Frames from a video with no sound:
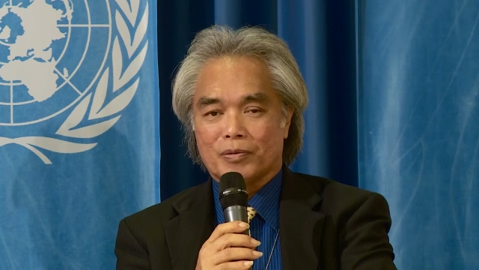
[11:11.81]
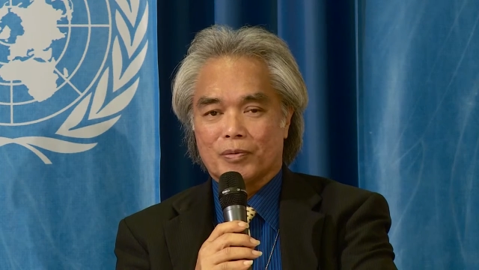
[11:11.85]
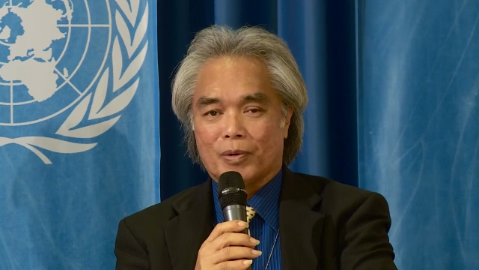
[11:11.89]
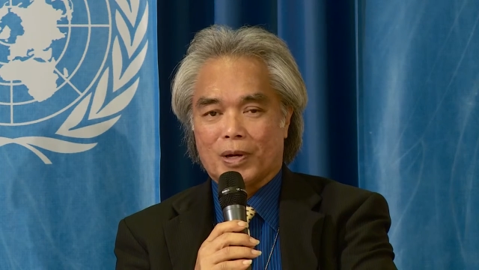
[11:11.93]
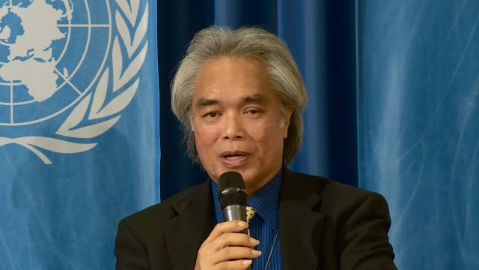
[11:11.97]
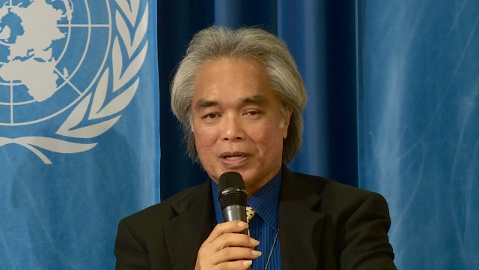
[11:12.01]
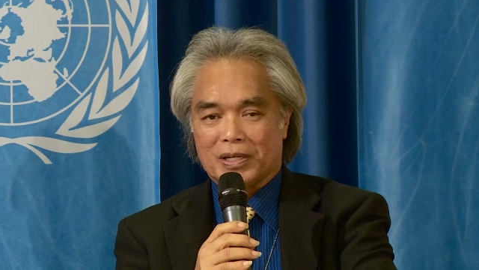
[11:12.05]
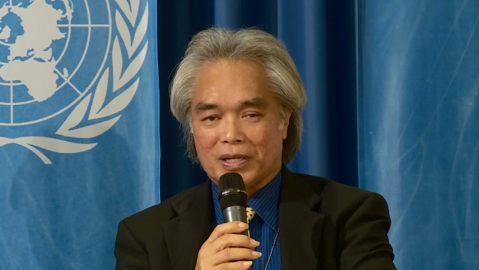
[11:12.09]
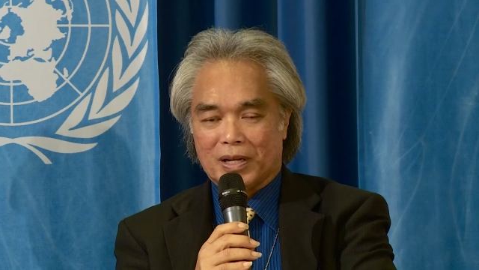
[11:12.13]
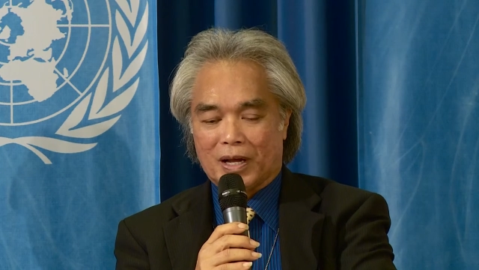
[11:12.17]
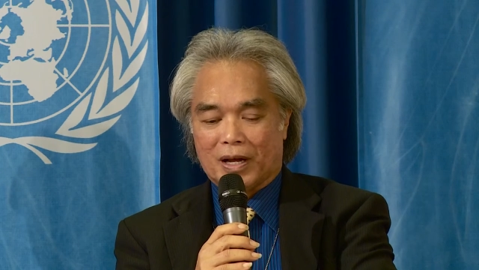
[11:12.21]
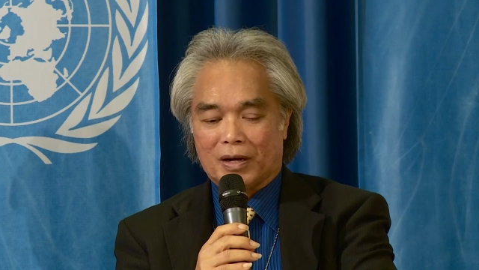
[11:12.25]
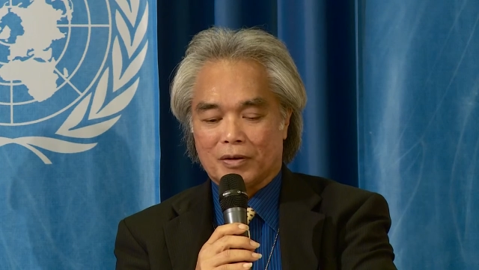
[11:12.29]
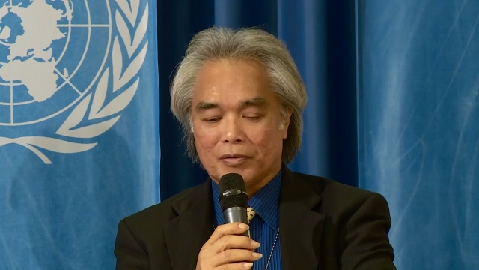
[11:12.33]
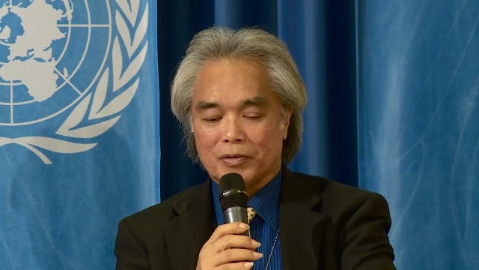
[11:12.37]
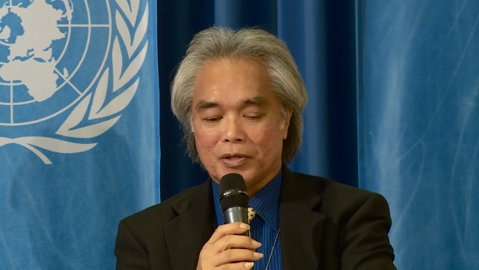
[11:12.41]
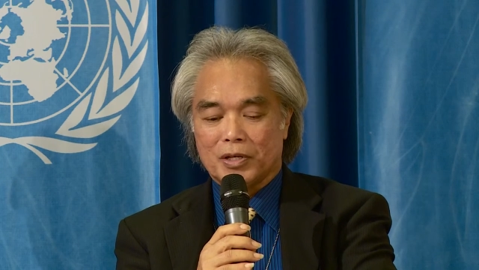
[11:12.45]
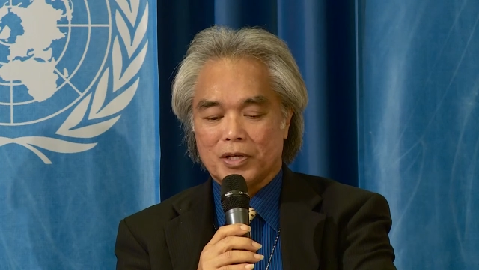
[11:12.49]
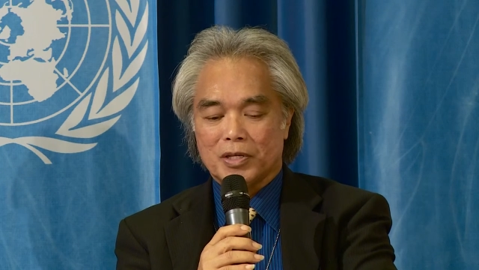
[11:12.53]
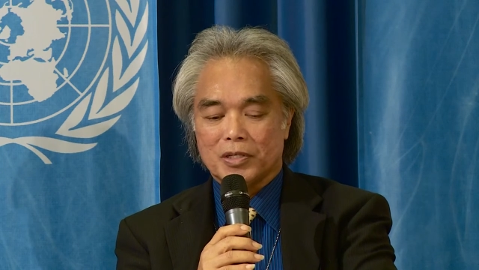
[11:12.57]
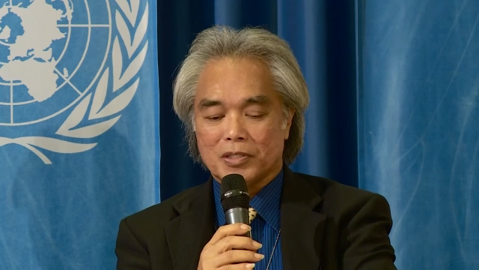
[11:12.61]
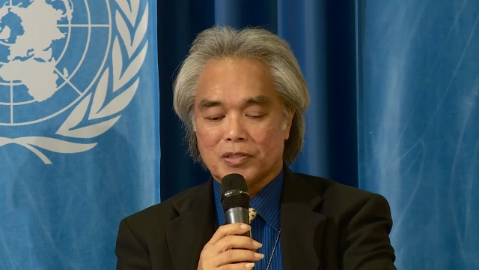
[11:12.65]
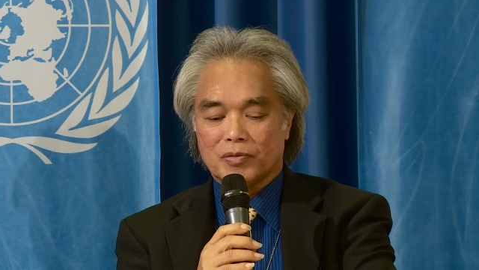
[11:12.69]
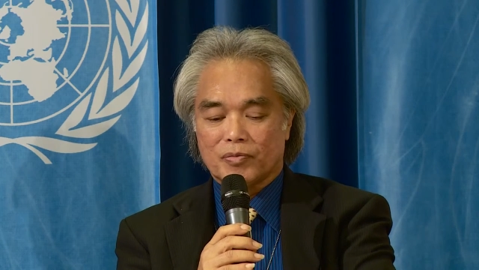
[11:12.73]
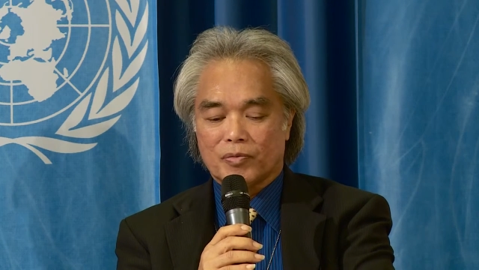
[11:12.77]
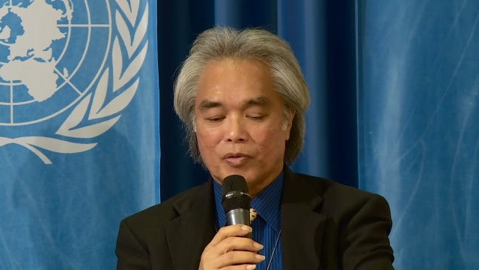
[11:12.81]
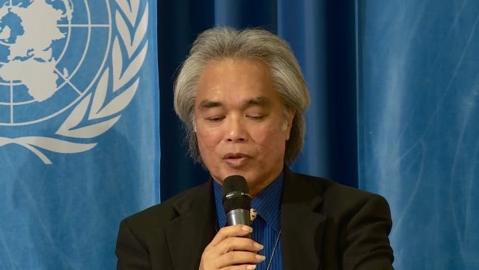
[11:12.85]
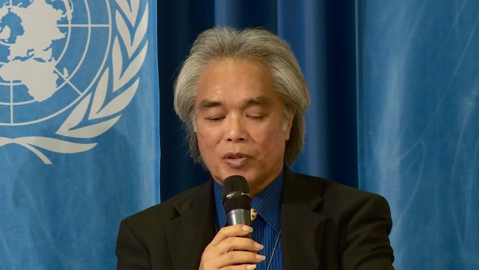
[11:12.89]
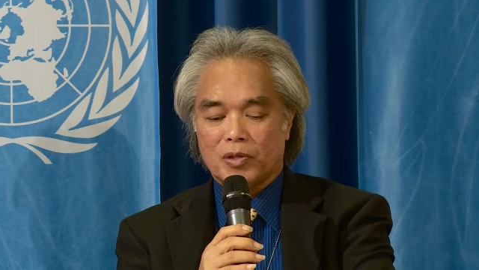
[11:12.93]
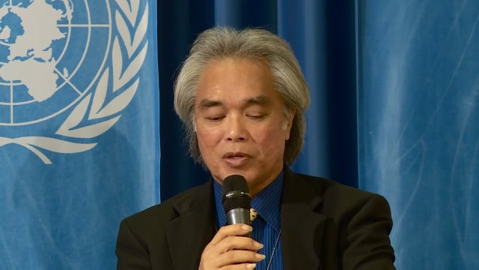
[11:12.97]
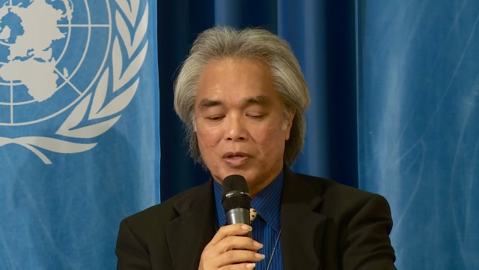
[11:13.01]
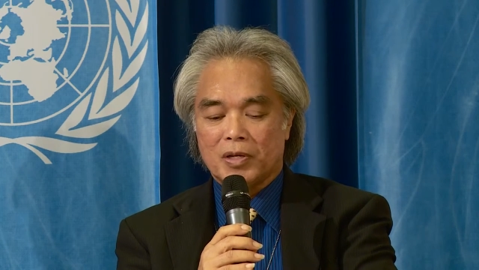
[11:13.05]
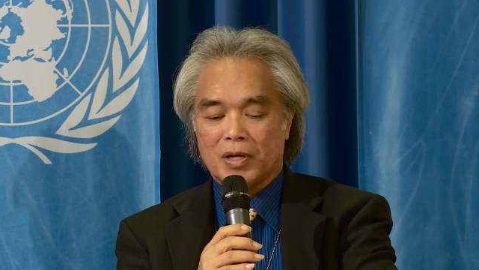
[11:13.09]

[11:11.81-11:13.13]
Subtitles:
right now is for the